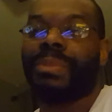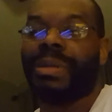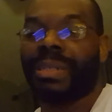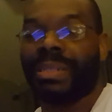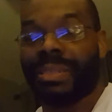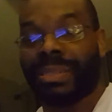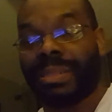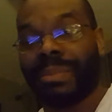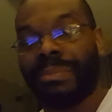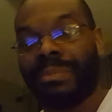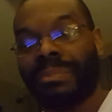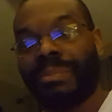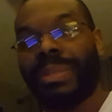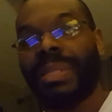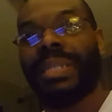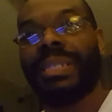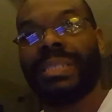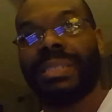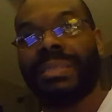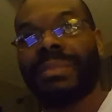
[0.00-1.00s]
I guess the
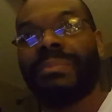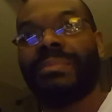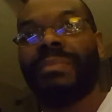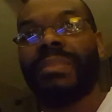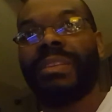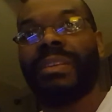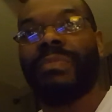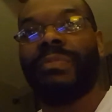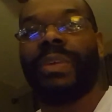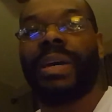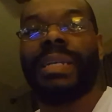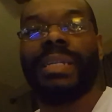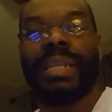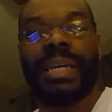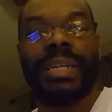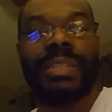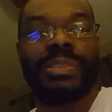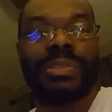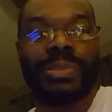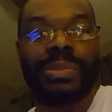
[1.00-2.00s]
biggest
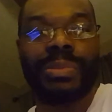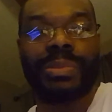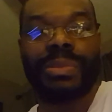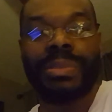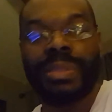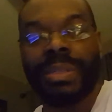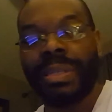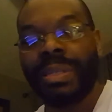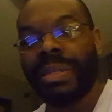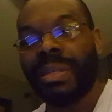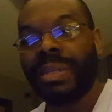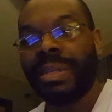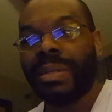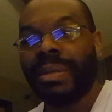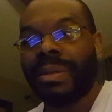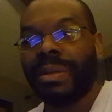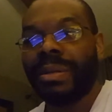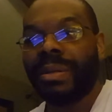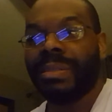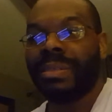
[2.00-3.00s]
financial
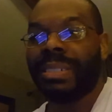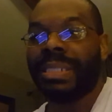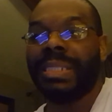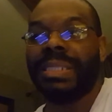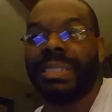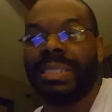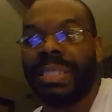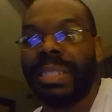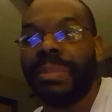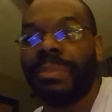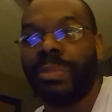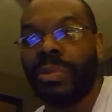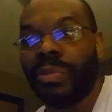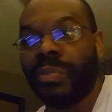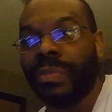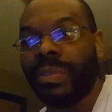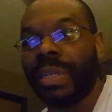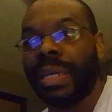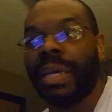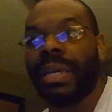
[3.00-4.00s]
DC
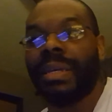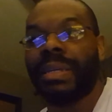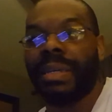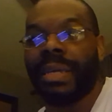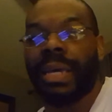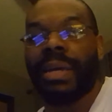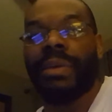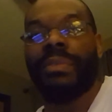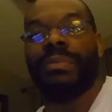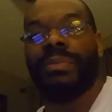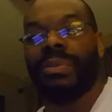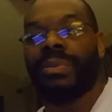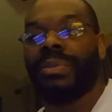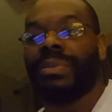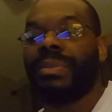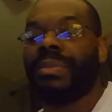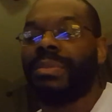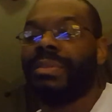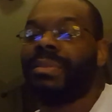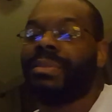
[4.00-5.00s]
movie ever.
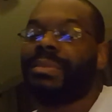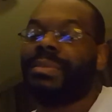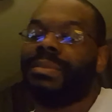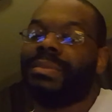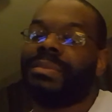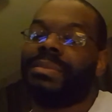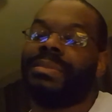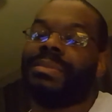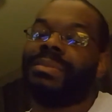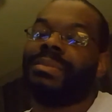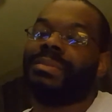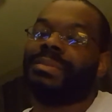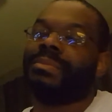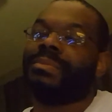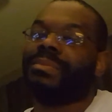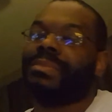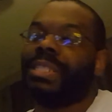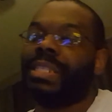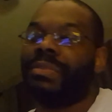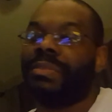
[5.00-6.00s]

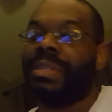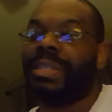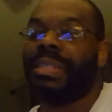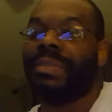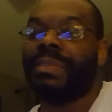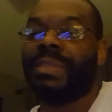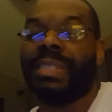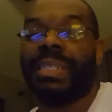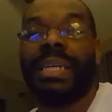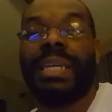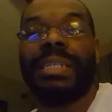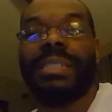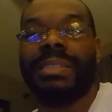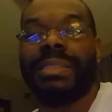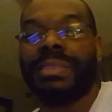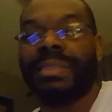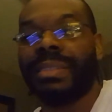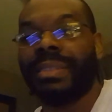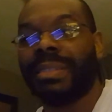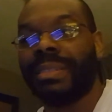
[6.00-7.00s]
If it, if it
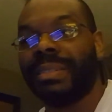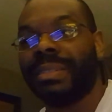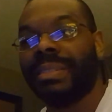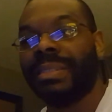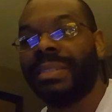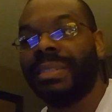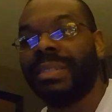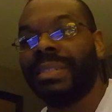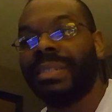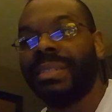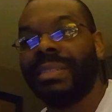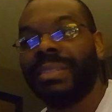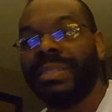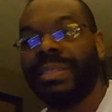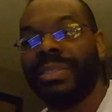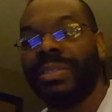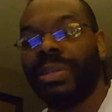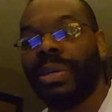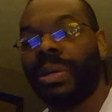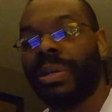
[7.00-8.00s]
catches uh, the
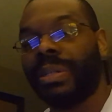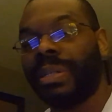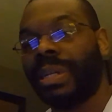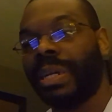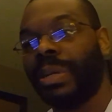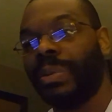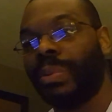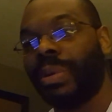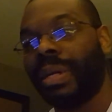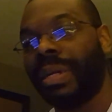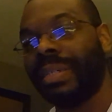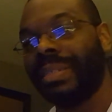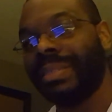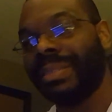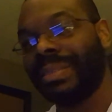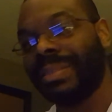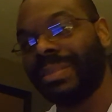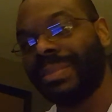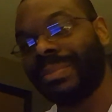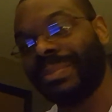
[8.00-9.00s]
Dark Knight
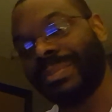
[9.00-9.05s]
Rises,